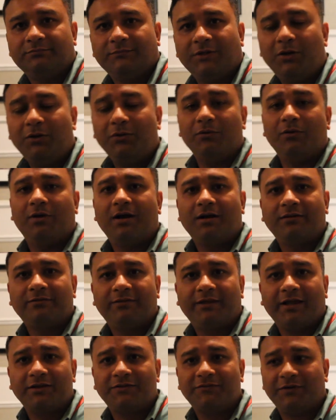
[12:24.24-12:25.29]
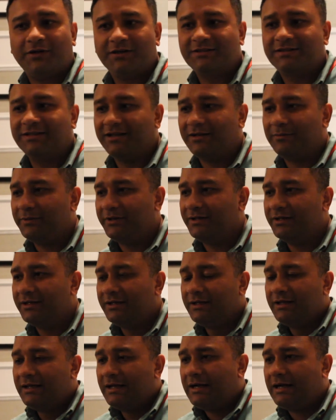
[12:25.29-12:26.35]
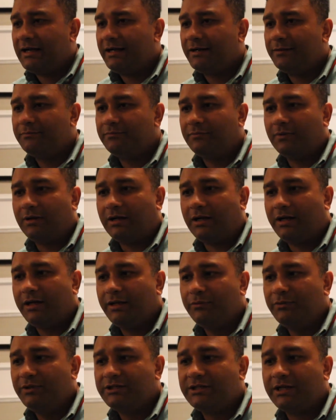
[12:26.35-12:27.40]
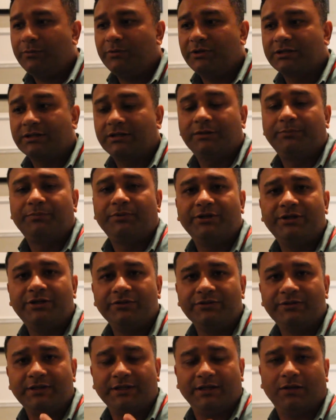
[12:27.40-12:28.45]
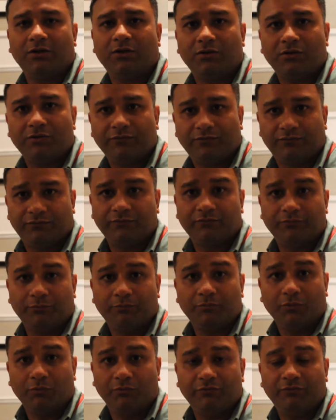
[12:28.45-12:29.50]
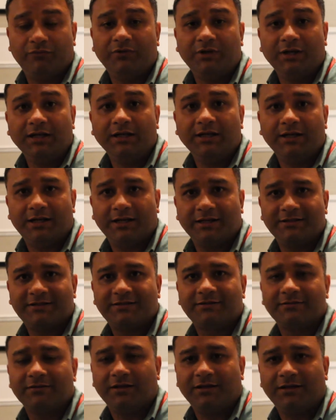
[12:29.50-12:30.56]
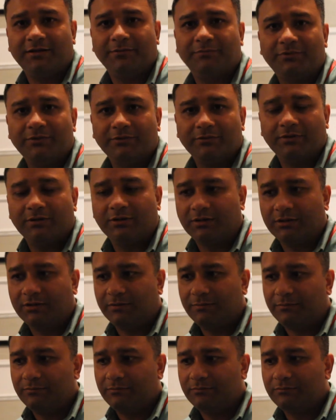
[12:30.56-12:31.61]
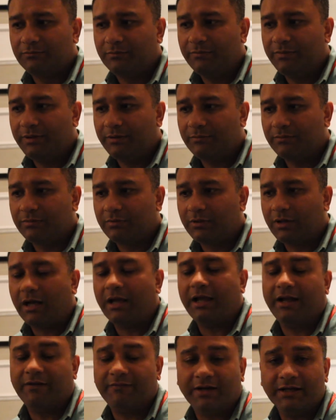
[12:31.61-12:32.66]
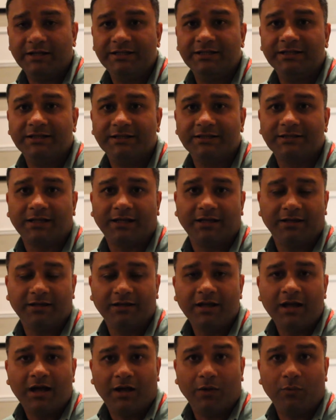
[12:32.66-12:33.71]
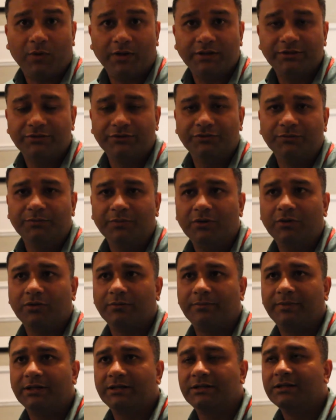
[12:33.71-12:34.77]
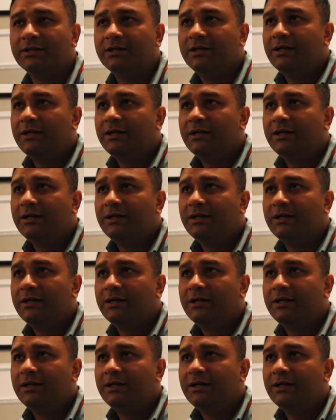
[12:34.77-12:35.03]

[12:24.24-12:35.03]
Oh, thanks for asking. I mean, I wish I was producing a lot of really nice. I have ideas. I want to do more, but